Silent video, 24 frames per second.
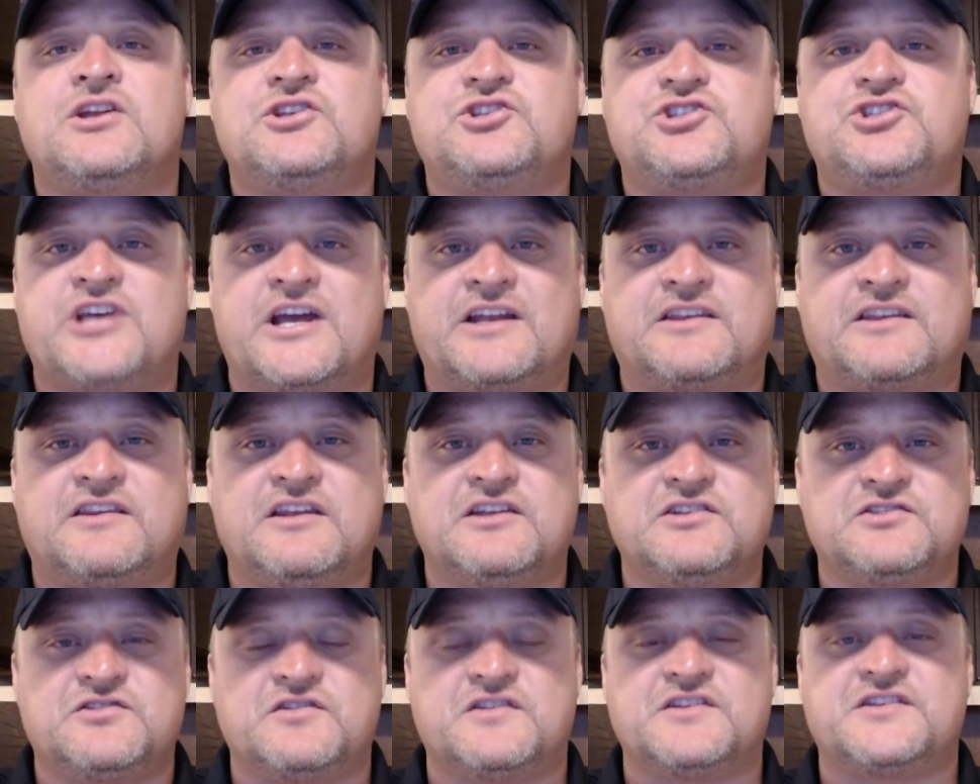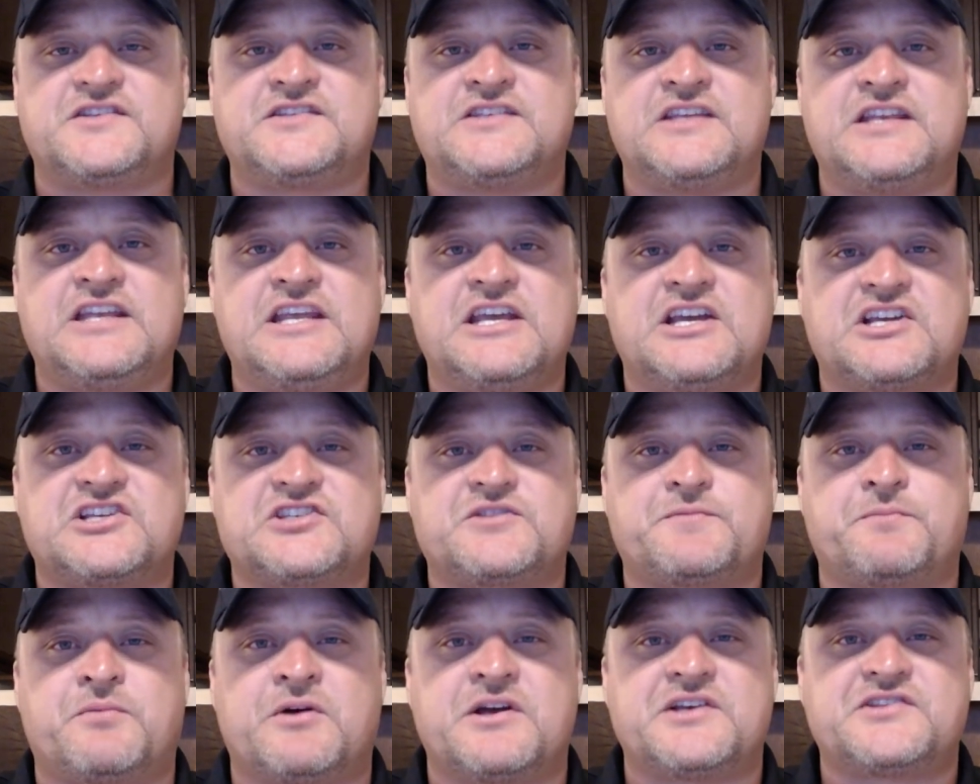checked into the City
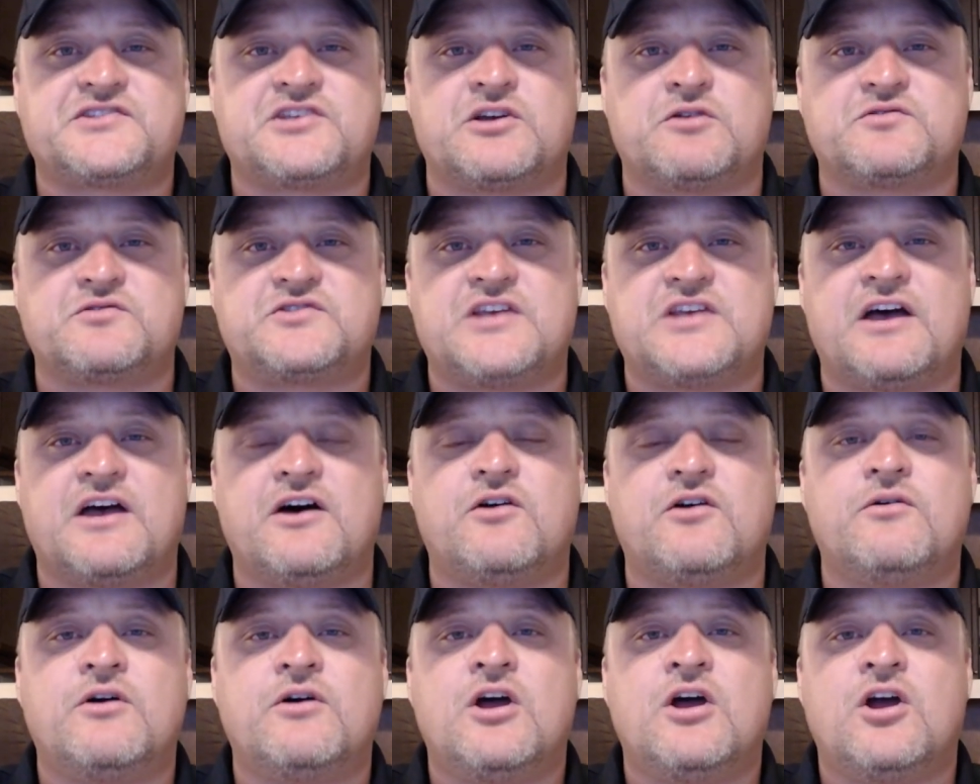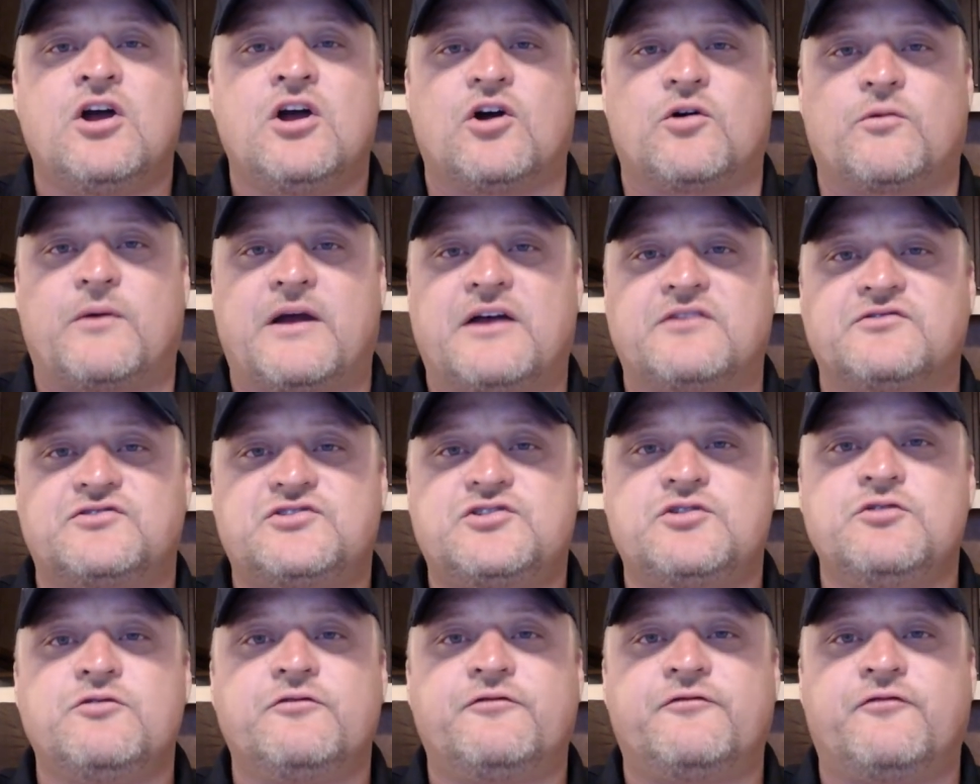Express Hotel around
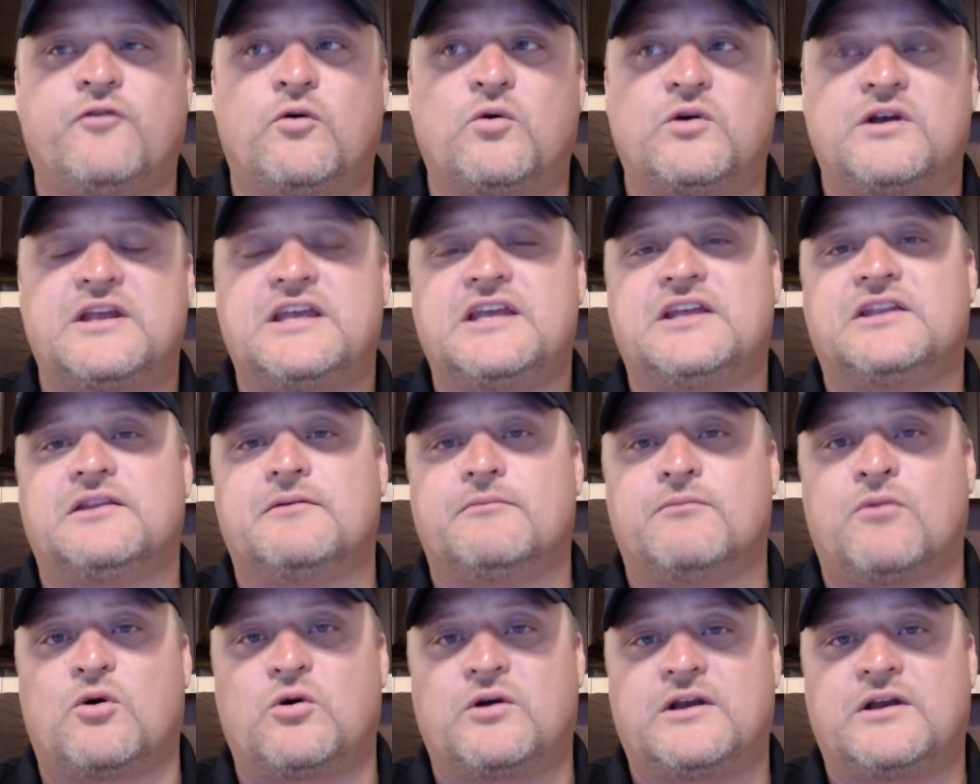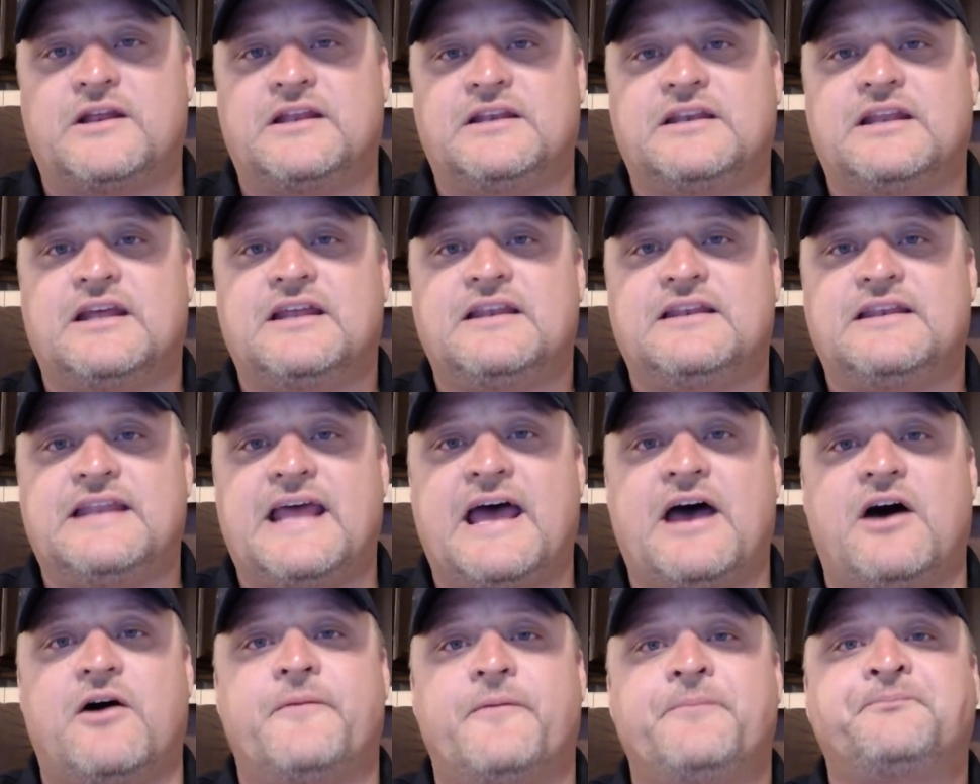2:40 in the morning.
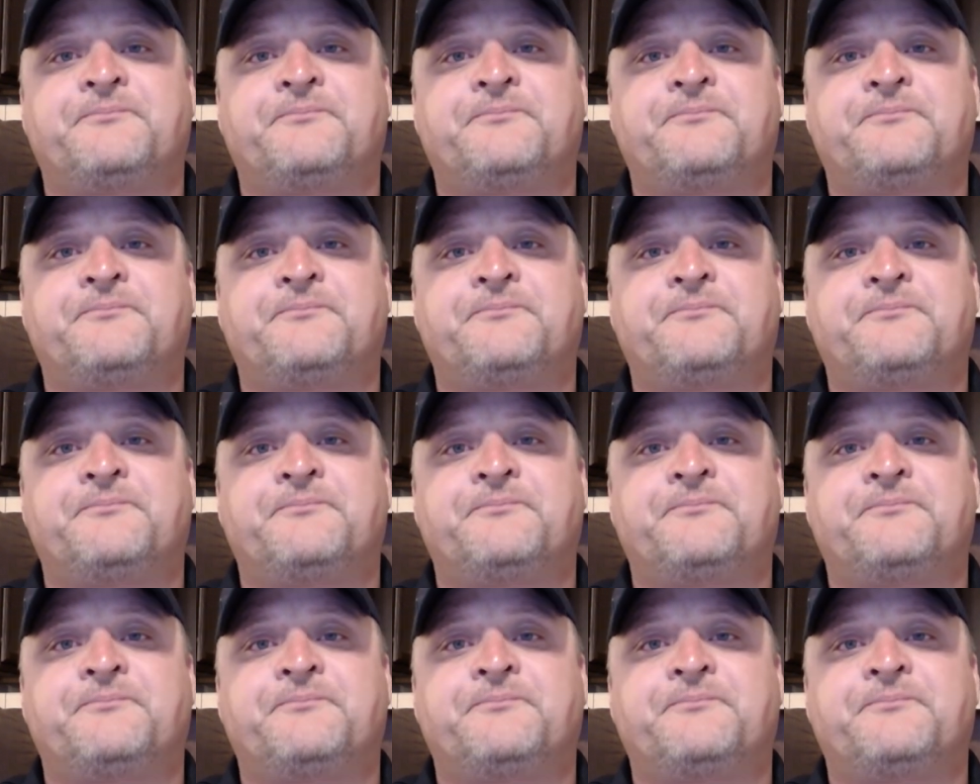Now,